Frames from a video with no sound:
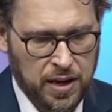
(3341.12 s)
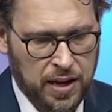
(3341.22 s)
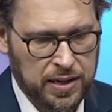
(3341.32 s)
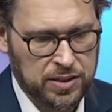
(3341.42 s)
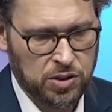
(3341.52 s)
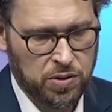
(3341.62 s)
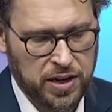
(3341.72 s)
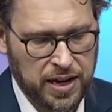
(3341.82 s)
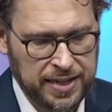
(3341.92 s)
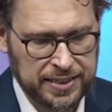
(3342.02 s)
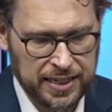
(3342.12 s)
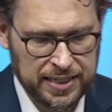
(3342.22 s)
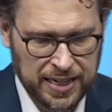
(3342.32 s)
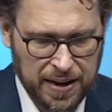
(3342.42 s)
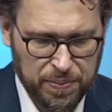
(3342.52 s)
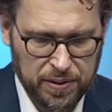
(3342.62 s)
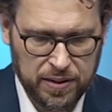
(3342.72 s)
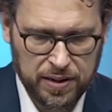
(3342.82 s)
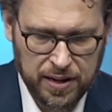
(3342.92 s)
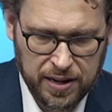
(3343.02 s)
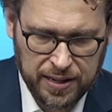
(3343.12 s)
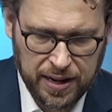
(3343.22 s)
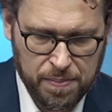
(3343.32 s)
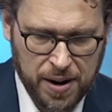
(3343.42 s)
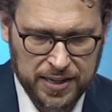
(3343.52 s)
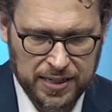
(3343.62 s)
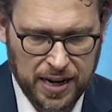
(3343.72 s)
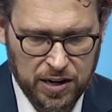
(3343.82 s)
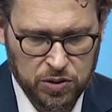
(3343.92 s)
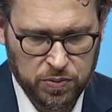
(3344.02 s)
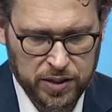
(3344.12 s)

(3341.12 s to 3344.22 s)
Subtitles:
And so here is an example that I marked out where